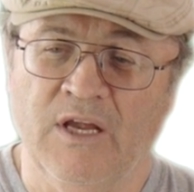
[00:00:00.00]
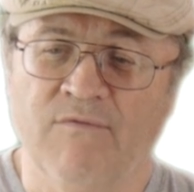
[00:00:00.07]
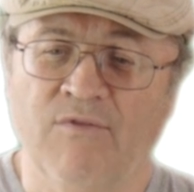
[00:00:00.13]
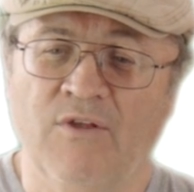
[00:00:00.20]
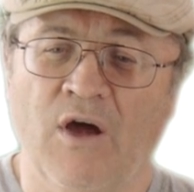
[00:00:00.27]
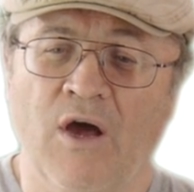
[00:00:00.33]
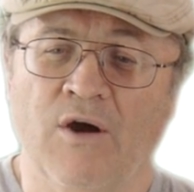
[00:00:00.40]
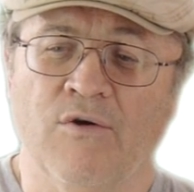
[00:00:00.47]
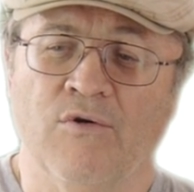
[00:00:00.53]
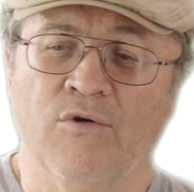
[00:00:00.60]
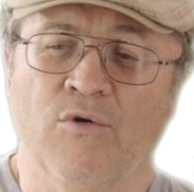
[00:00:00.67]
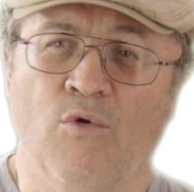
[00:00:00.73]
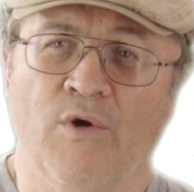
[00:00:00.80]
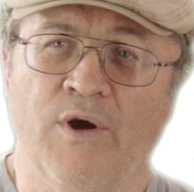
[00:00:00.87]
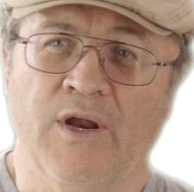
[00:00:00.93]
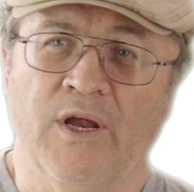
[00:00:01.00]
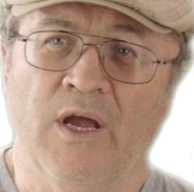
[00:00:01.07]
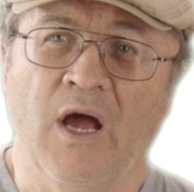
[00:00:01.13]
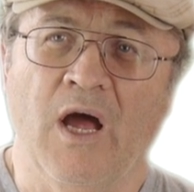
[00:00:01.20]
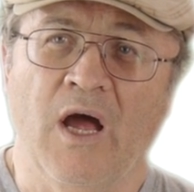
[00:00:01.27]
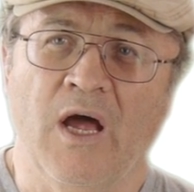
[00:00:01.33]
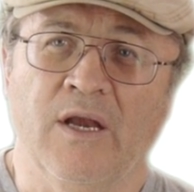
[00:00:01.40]
give the honor and glory to
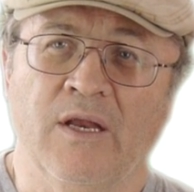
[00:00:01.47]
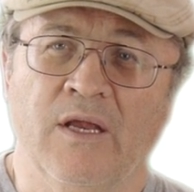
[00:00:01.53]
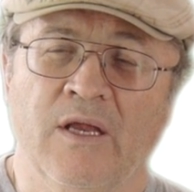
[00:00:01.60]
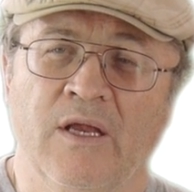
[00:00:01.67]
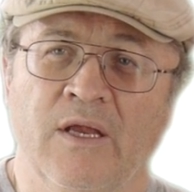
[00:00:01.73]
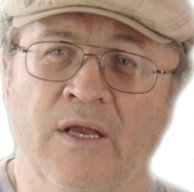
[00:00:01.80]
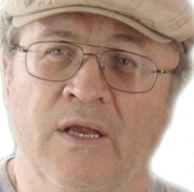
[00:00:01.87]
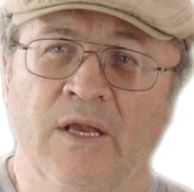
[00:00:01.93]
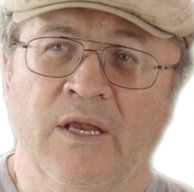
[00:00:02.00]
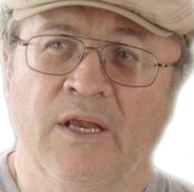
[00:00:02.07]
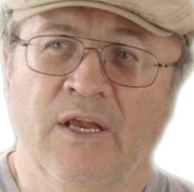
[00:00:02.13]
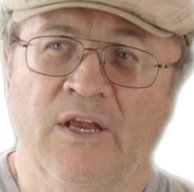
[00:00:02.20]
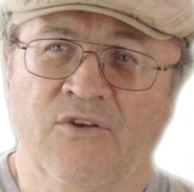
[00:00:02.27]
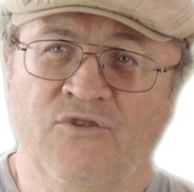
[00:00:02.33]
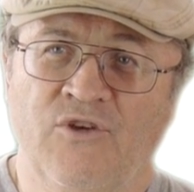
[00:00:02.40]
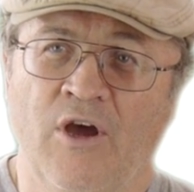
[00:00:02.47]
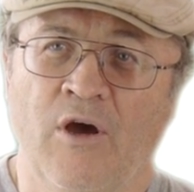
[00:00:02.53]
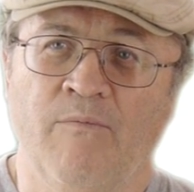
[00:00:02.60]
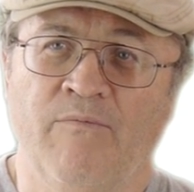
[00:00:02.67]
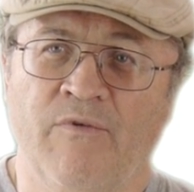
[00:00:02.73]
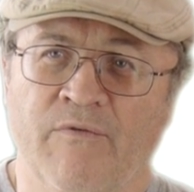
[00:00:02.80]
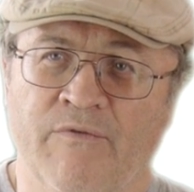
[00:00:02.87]
God. It's
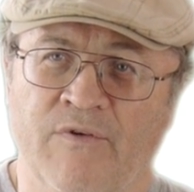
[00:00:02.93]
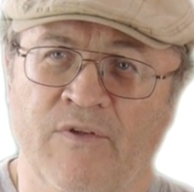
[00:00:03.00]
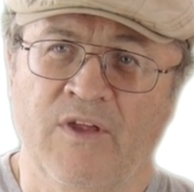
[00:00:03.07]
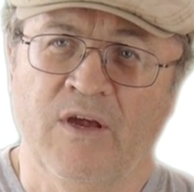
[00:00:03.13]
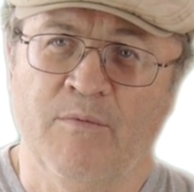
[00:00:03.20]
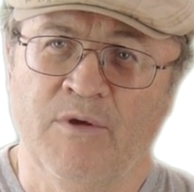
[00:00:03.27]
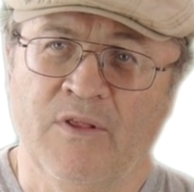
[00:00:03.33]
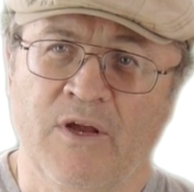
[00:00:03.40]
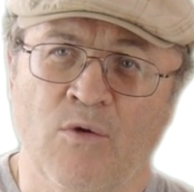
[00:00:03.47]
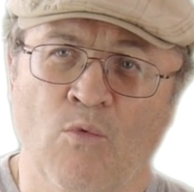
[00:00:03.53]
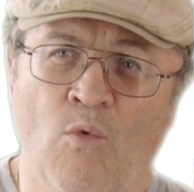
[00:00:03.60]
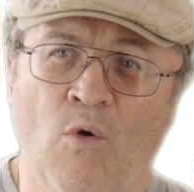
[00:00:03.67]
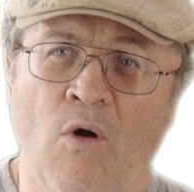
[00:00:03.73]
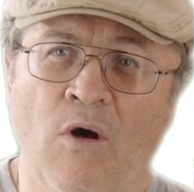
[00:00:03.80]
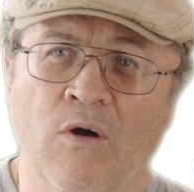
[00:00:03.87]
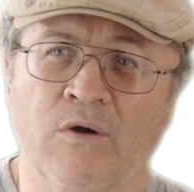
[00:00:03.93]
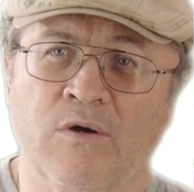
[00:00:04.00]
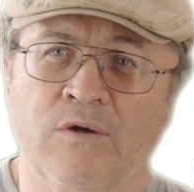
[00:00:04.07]
helpful for them in their walk.